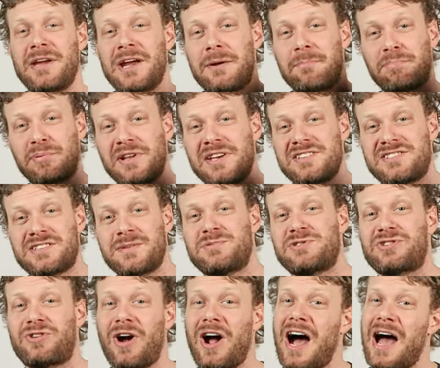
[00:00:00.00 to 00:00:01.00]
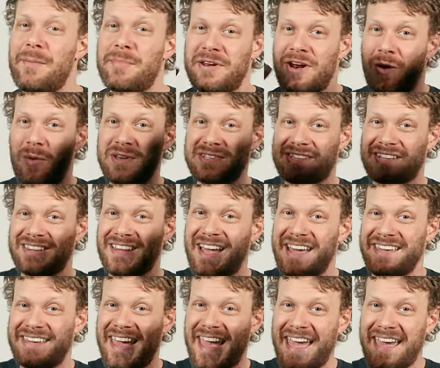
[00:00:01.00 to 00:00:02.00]
here, please subscribe and always
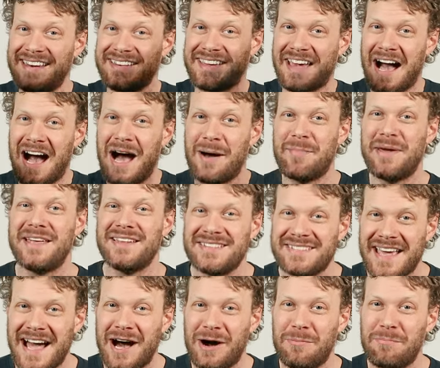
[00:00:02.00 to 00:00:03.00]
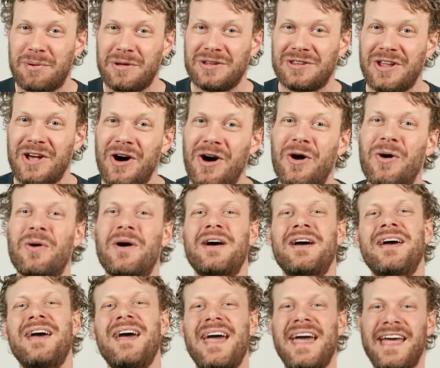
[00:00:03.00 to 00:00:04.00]
like and comment down below.
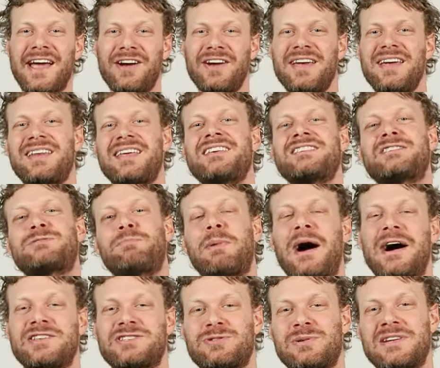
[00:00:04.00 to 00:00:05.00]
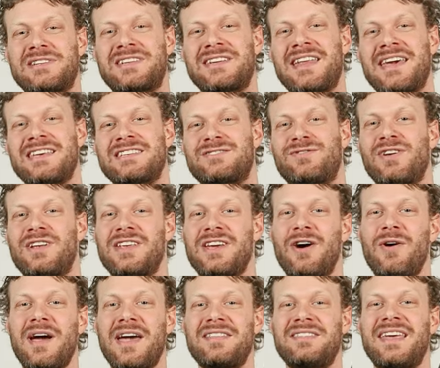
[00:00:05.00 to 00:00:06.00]
Ariat is sponsoring today's
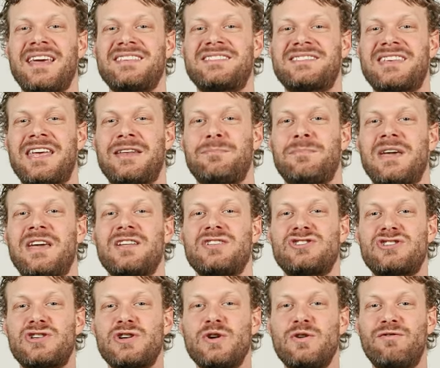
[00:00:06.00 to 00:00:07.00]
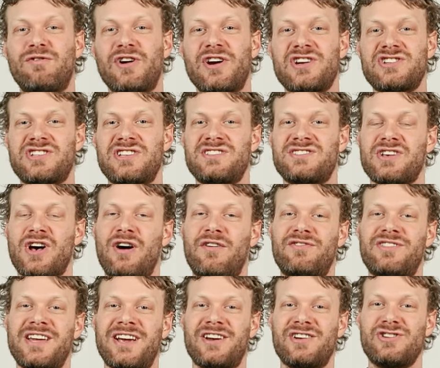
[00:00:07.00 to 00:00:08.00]
video and they sent me two versions
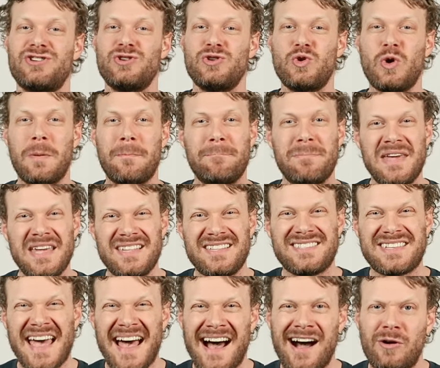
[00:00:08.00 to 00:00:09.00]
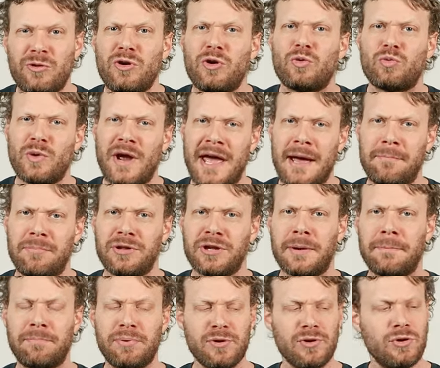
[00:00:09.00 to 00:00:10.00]
of their new Midtown
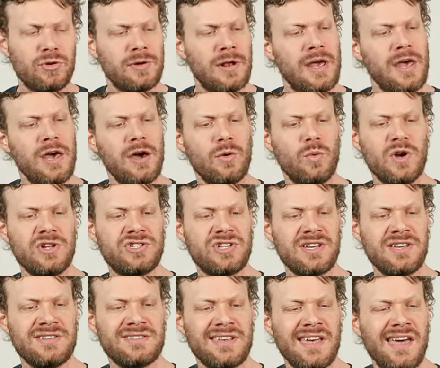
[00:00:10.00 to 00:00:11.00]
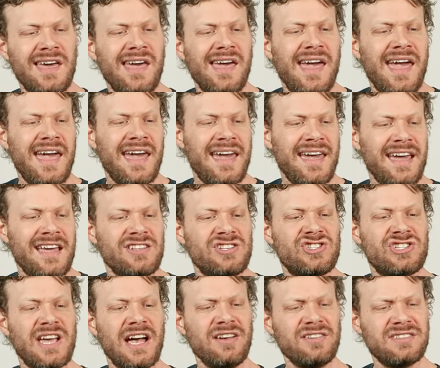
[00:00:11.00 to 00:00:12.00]
Rambler boot, which is a
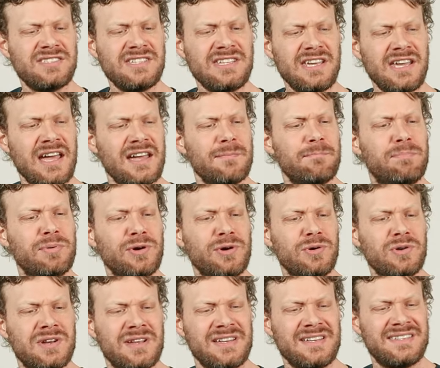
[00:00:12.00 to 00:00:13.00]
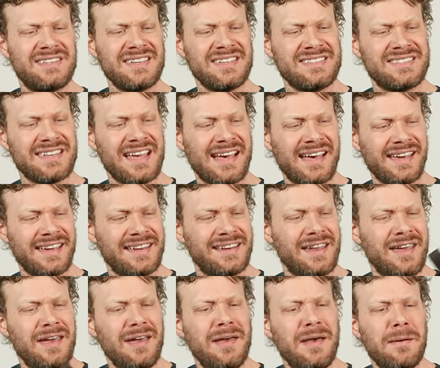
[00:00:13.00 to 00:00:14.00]
Chelsea boot
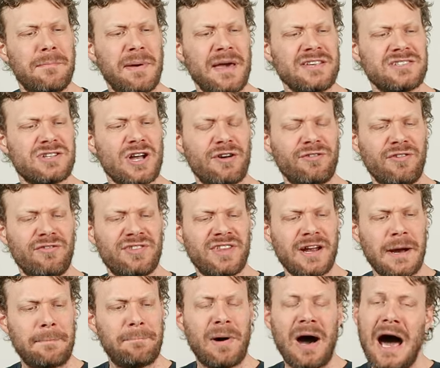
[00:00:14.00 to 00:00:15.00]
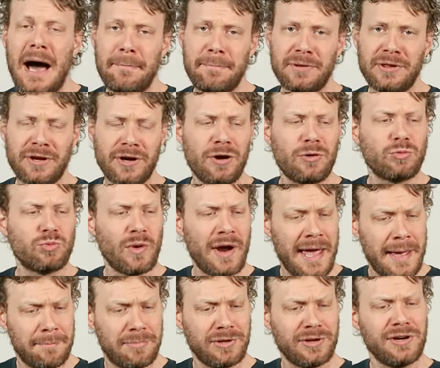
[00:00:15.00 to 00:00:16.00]
design based off of their popular
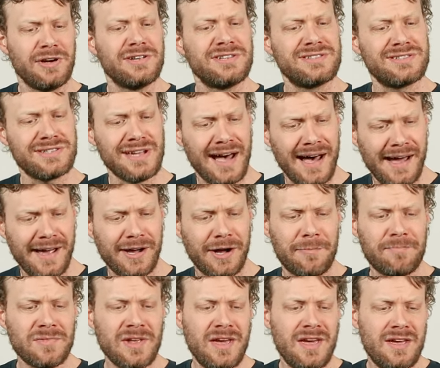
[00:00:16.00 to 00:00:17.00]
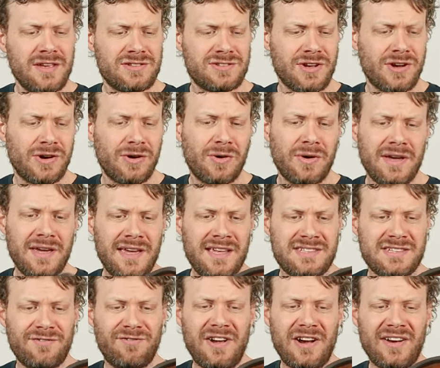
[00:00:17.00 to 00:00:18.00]
Rambler style. So
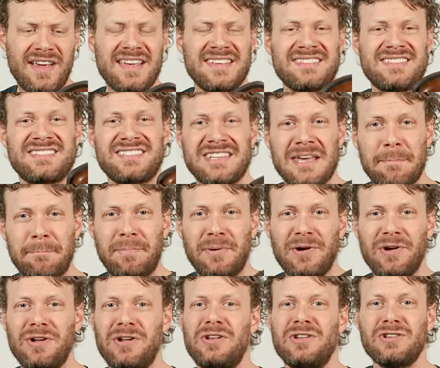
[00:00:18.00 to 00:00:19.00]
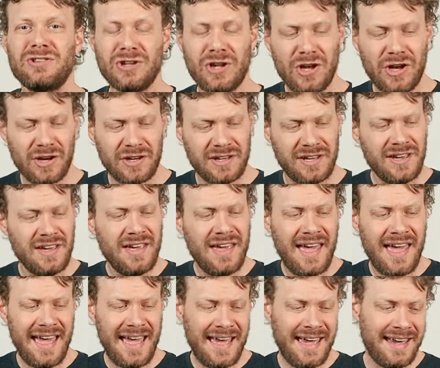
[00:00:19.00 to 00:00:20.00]
it's a very simple look
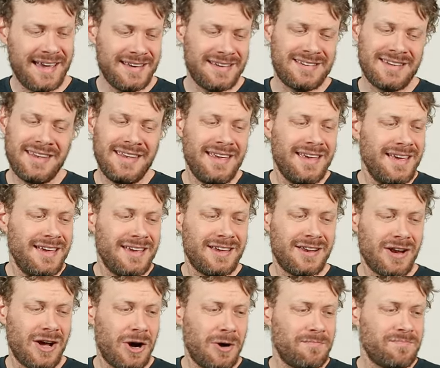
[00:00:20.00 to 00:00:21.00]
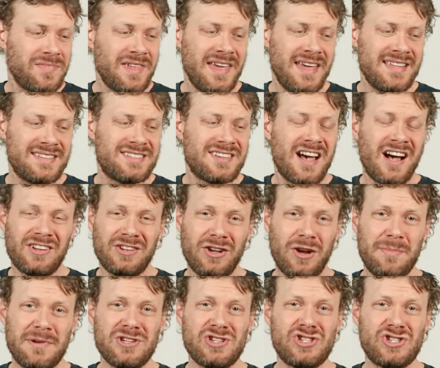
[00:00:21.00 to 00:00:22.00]
and you know, it's a
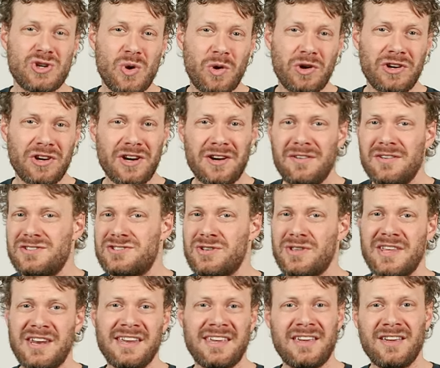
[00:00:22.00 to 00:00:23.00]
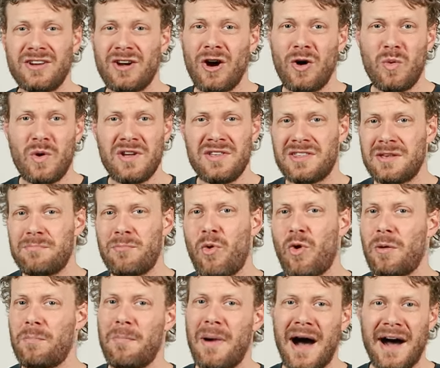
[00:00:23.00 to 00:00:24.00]
little bit shorter so that it can go with
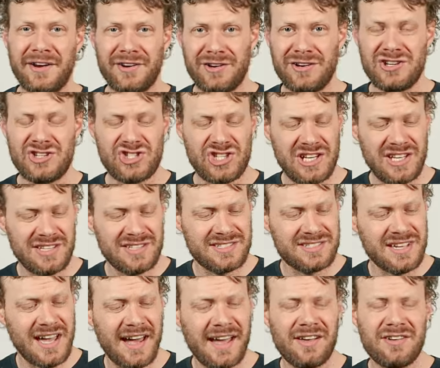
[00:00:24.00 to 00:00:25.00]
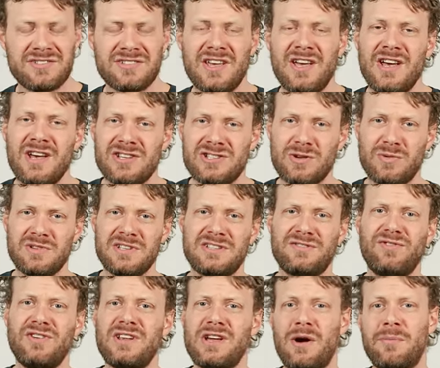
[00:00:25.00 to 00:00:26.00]
more modern jean styles. So in this
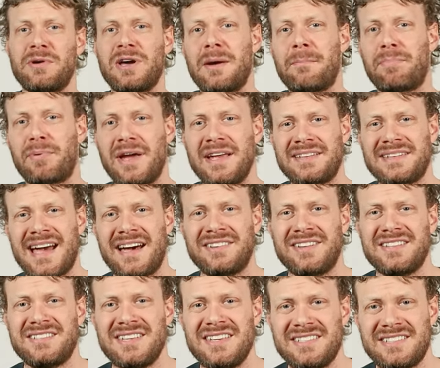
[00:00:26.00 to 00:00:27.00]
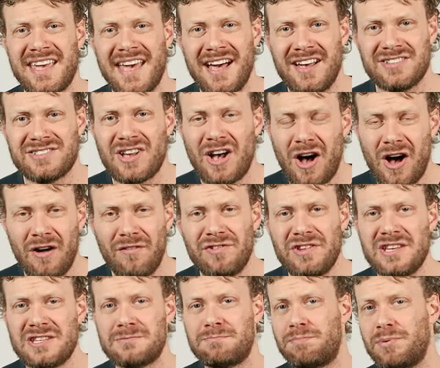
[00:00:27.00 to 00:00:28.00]
video, I'm gonna break down the details of
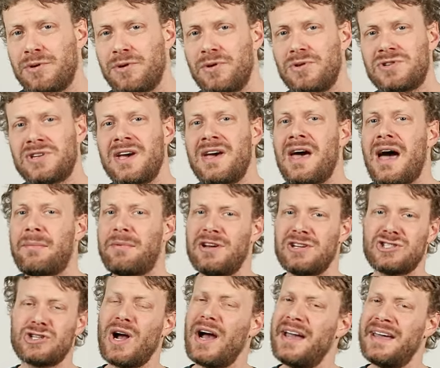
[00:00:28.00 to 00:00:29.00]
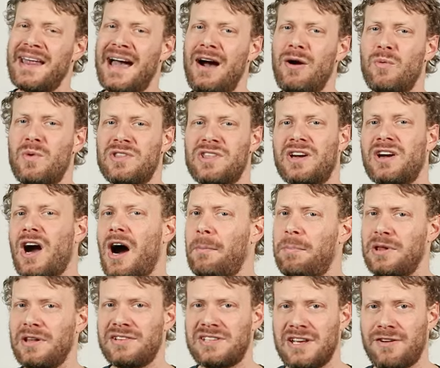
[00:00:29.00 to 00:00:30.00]
this boot. I'm gonna try it out with a
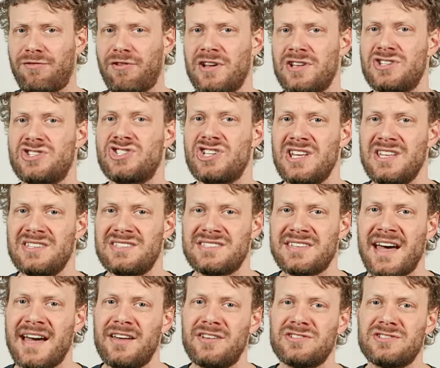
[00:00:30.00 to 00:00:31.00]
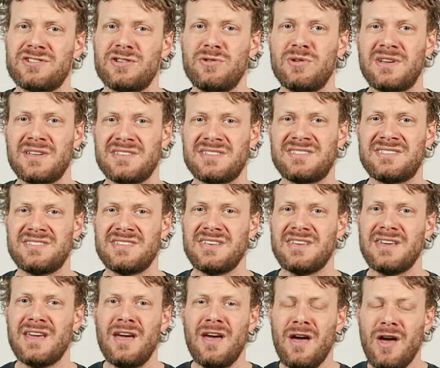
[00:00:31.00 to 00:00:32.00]
couple of different jean styles so you can
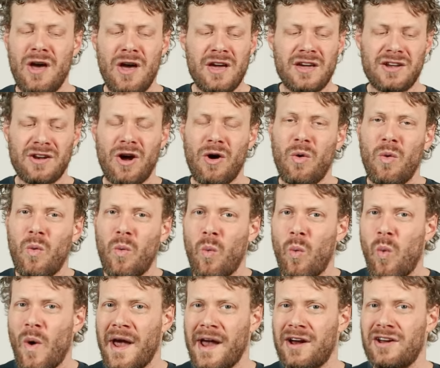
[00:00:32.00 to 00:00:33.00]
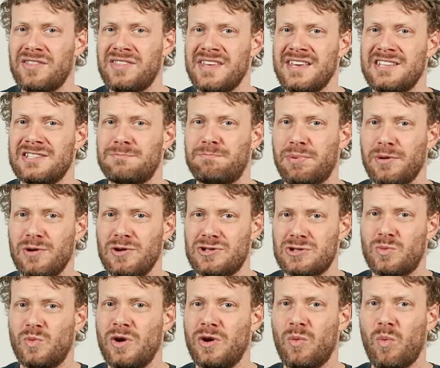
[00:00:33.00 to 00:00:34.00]
see you know, where these
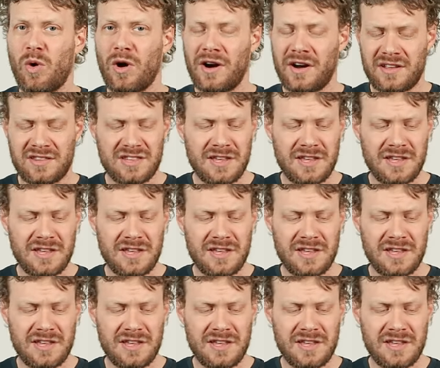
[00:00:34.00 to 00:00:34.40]
boots would work